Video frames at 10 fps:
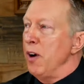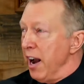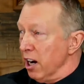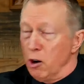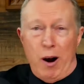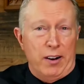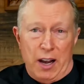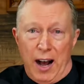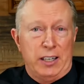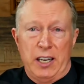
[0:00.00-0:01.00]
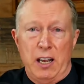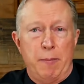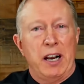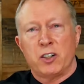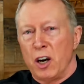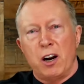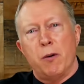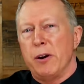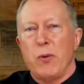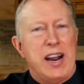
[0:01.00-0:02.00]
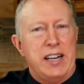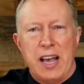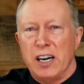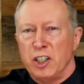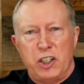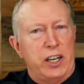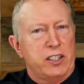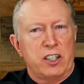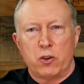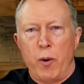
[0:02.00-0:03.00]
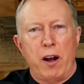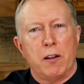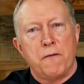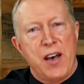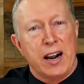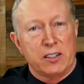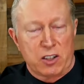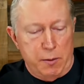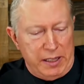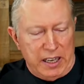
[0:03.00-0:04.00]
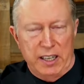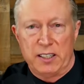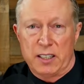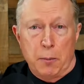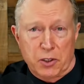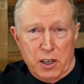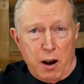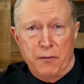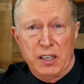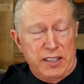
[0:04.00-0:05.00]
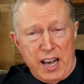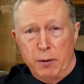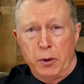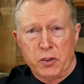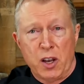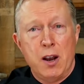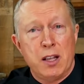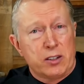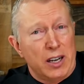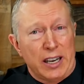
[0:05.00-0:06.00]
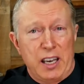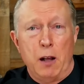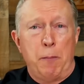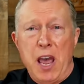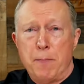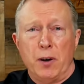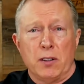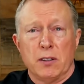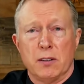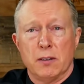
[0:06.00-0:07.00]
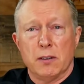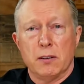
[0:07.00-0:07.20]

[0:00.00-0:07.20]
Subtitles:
We're not going to go out hunting because they're going to be radiated just as well. In fact, it's going to be the consumption of these animals that's going to kill people.